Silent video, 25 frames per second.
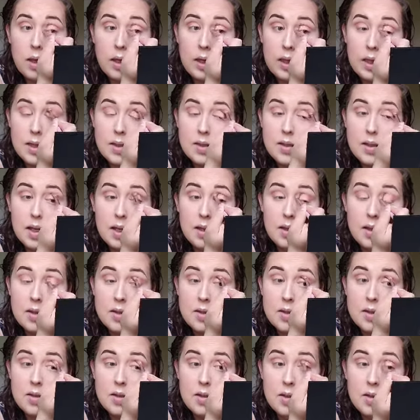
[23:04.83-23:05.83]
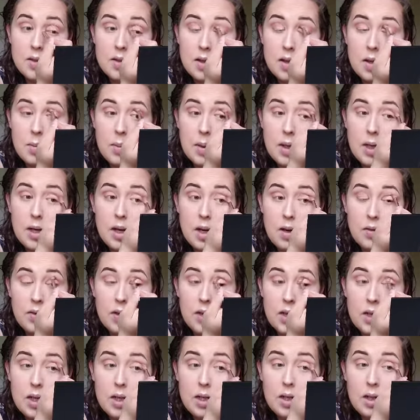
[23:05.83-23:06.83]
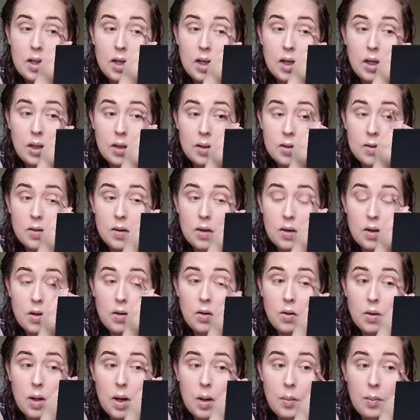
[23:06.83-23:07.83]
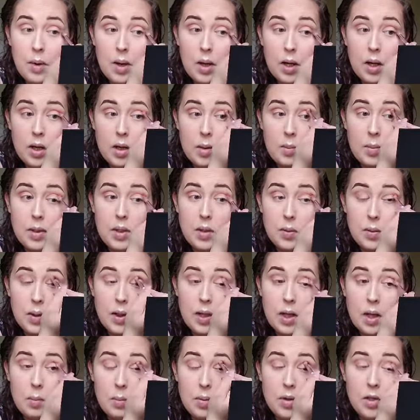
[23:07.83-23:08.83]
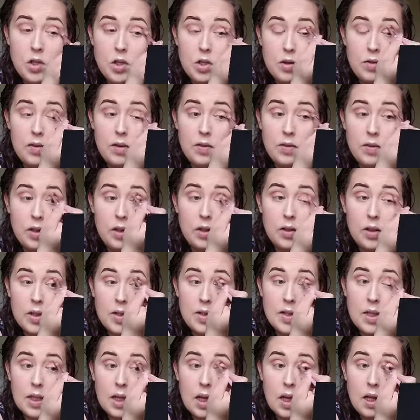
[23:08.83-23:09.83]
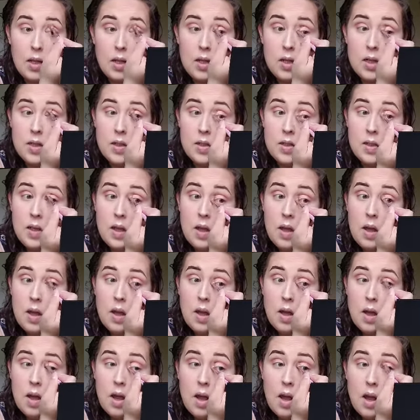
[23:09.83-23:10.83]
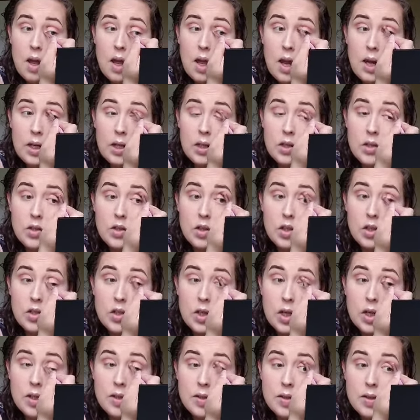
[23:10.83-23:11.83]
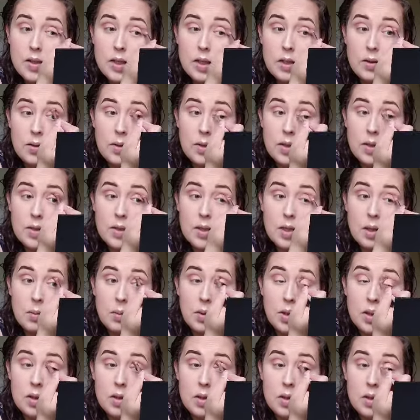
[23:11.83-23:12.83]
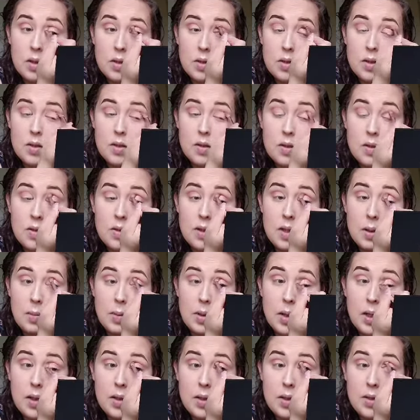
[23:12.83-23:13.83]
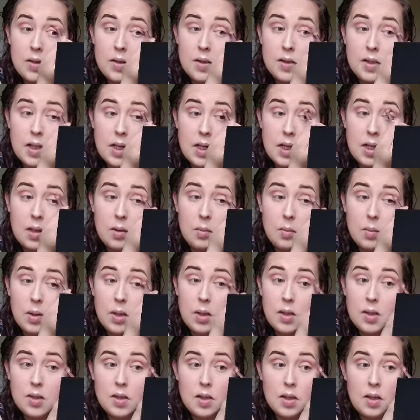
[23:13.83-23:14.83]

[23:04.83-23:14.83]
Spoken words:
Like I said, this is just going to be an everyday thing, so I'm not going to be doing a bunch of different crazy colors. I usually try and stick with the same colors, same color scheme.